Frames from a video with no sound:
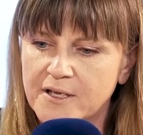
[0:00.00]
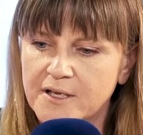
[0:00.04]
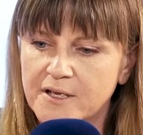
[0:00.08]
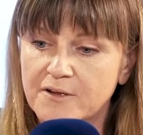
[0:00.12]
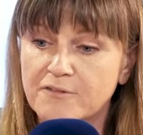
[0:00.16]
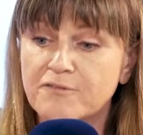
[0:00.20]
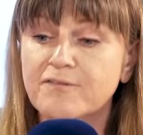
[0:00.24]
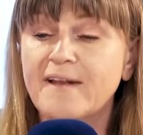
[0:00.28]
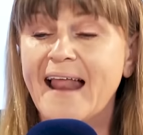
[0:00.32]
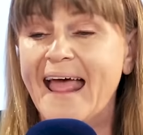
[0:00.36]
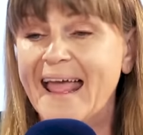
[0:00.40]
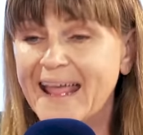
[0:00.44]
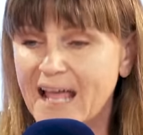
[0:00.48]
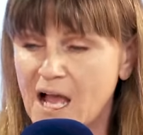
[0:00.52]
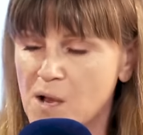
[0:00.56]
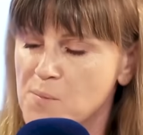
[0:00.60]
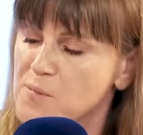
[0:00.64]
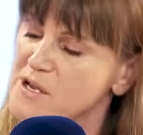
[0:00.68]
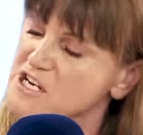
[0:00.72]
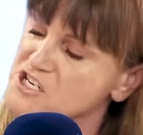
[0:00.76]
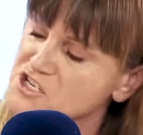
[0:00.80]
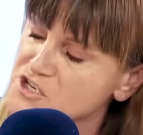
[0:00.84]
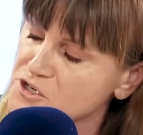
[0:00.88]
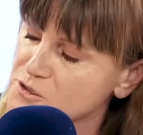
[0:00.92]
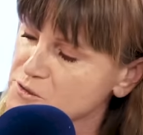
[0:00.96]
flag up
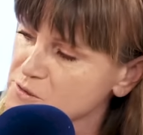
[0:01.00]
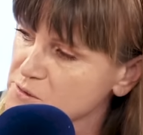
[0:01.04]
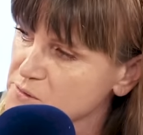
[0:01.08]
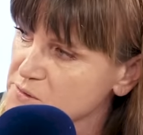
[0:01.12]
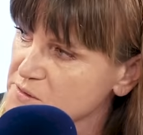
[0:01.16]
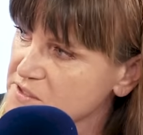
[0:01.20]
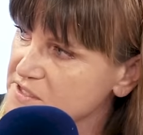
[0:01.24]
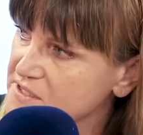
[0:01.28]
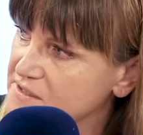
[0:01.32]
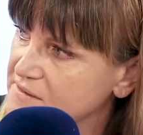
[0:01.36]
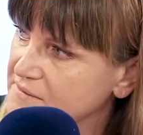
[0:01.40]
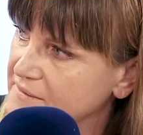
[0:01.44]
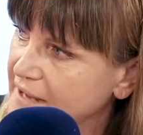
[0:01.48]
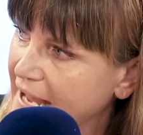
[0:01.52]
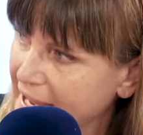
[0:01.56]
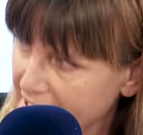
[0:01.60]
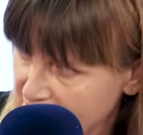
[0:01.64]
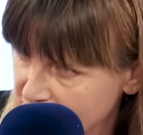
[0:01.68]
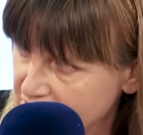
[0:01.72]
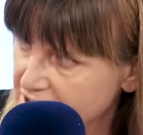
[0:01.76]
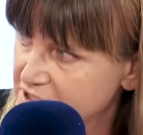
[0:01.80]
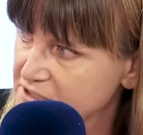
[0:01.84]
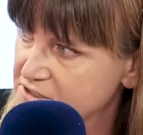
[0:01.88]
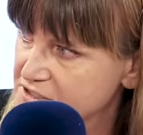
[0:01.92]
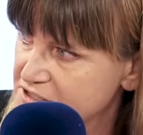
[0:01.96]
issues
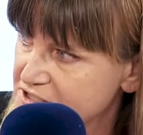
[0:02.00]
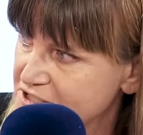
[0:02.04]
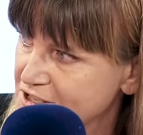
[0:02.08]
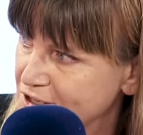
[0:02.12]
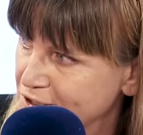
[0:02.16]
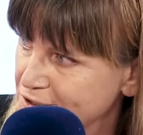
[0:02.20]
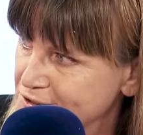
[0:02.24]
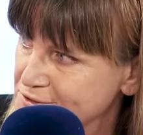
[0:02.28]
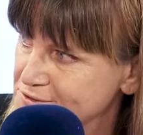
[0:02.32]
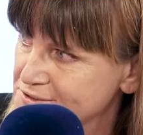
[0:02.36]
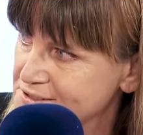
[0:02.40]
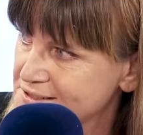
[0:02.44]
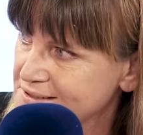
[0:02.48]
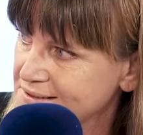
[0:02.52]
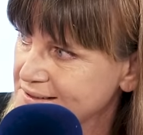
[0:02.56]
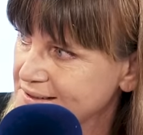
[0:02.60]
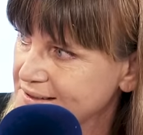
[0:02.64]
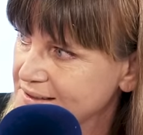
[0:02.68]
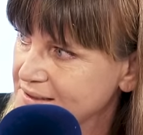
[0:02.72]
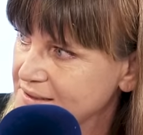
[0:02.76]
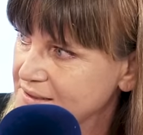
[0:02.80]
and concerns?